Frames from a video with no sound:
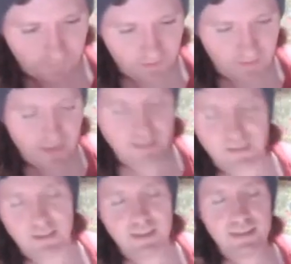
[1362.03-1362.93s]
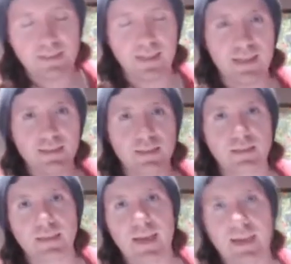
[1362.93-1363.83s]
has the
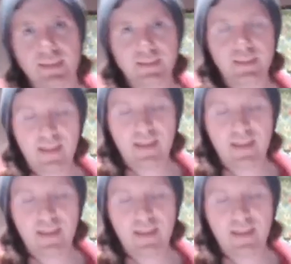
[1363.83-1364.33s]
x-axis as